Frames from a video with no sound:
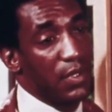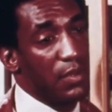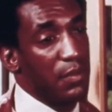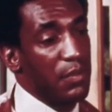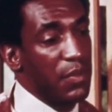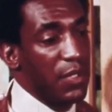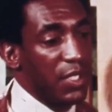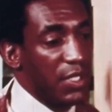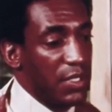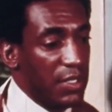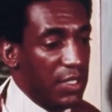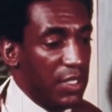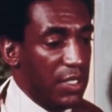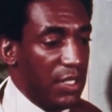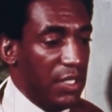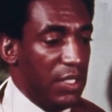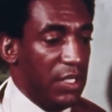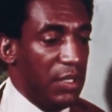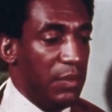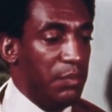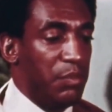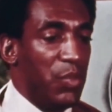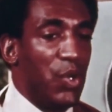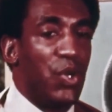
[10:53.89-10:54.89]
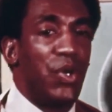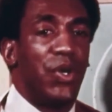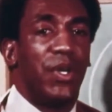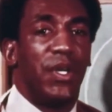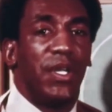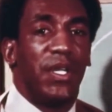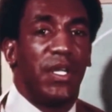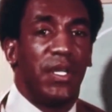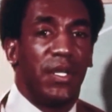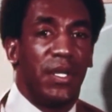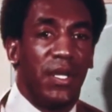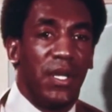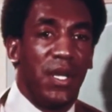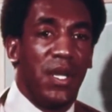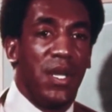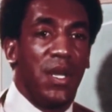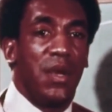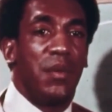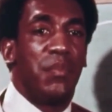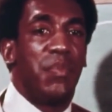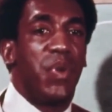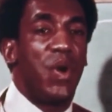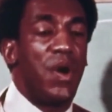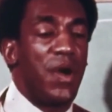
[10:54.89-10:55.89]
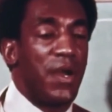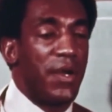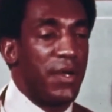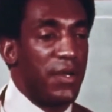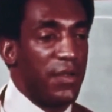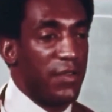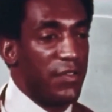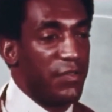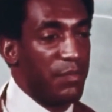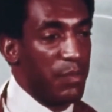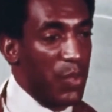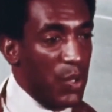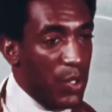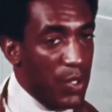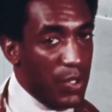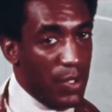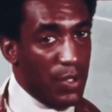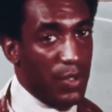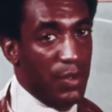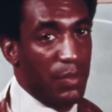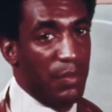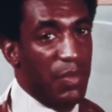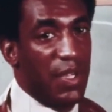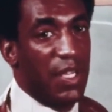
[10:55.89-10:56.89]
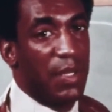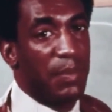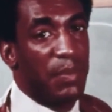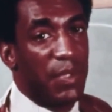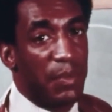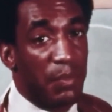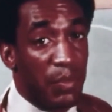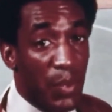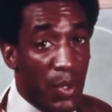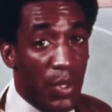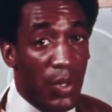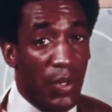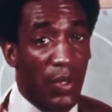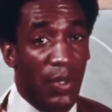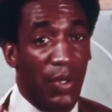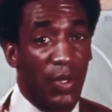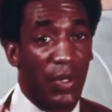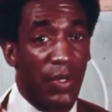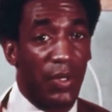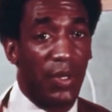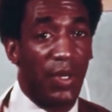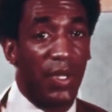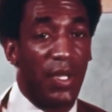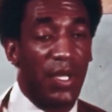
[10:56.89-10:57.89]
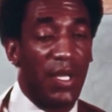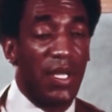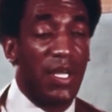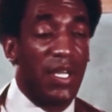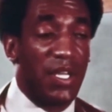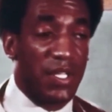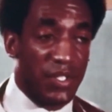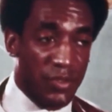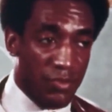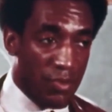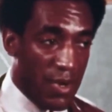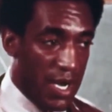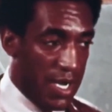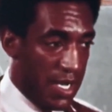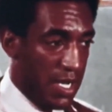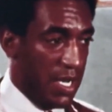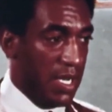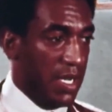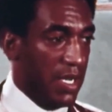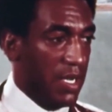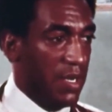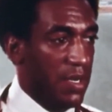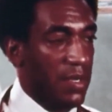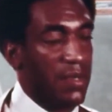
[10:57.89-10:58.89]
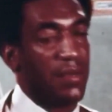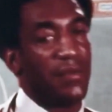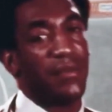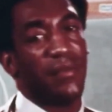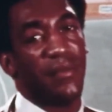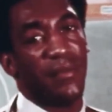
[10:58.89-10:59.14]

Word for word: I mean, the burning part of Burn, Baby Burn is right here